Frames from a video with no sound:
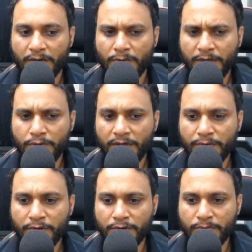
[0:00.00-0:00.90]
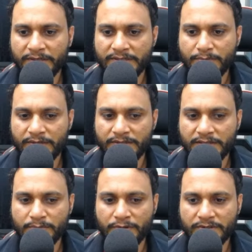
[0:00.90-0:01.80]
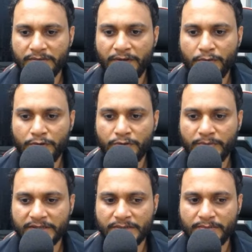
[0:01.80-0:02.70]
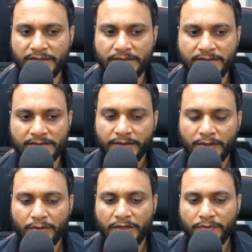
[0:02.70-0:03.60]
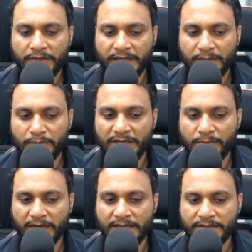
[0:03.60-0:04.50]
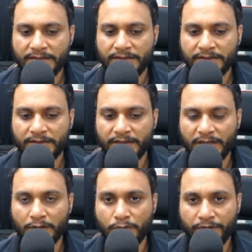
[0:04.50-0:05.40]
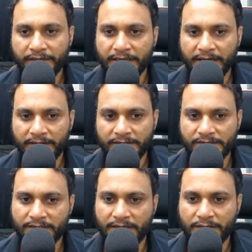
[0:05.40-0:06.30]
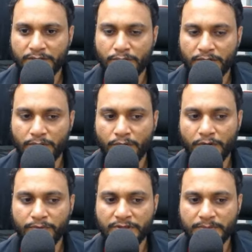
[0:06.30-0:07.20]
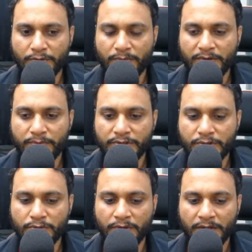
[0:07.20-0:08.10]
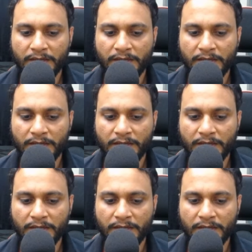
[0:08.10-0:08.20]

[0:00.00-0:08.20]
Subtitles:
Why do I want to maximize this? Because if I want to maximize this, then only we can minimize the included characters, right? So the goal of this problem is to